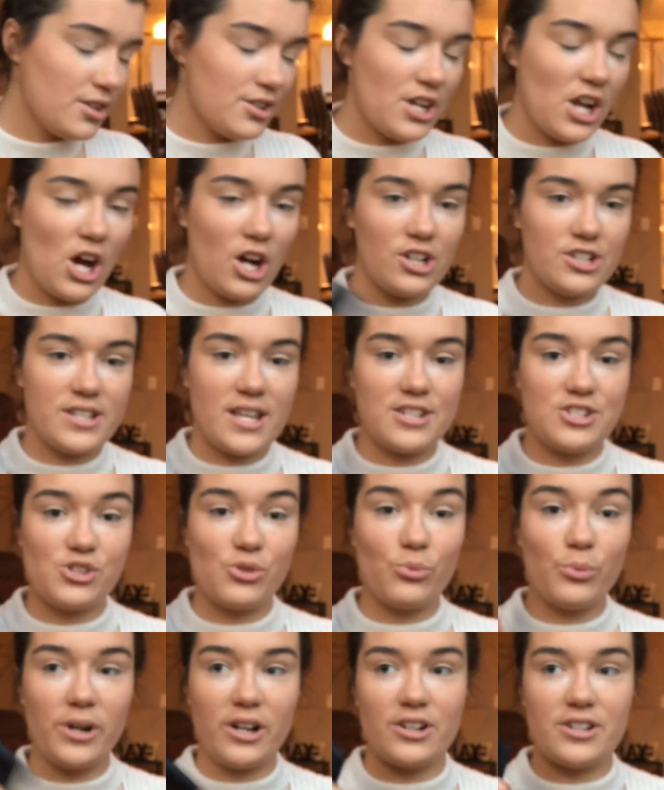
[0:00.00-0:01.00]
NARS has
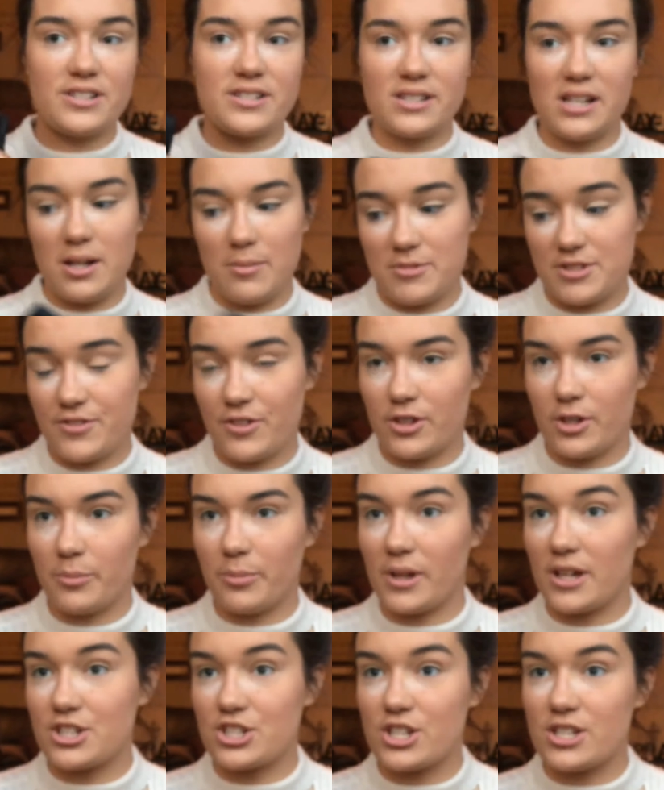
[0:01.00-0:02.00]
the weirdest names for their
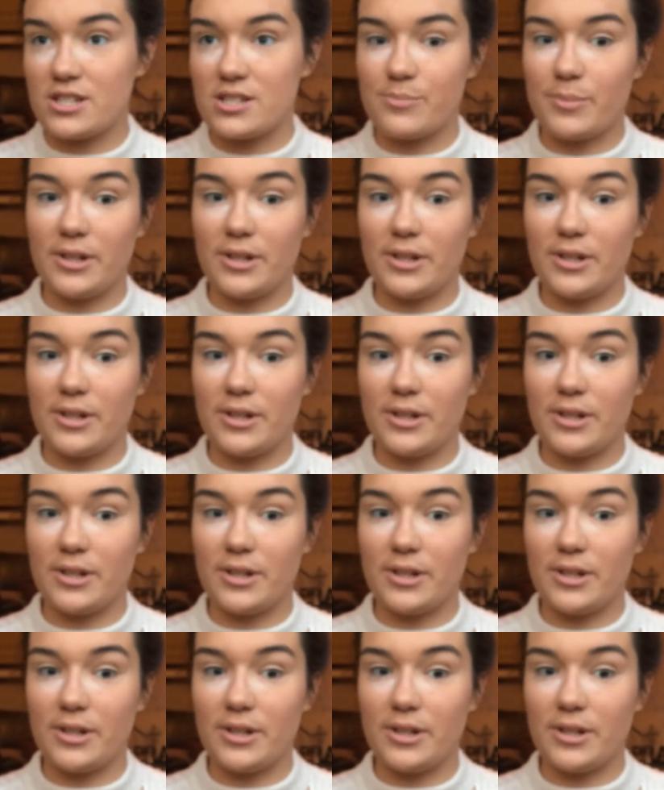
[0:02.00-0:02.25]
blushes,